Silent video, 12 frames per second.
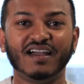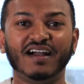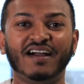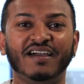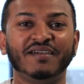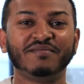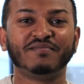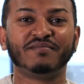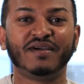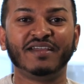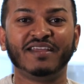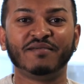Hi,
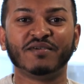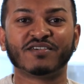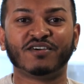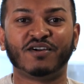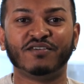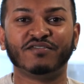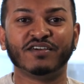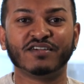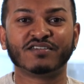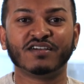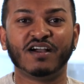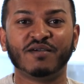my name is
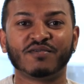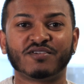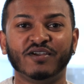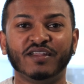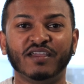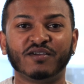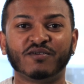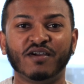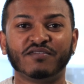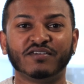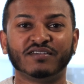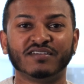Garvish. I'm studying
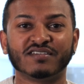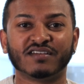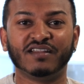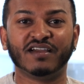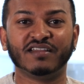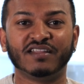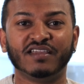graphic design at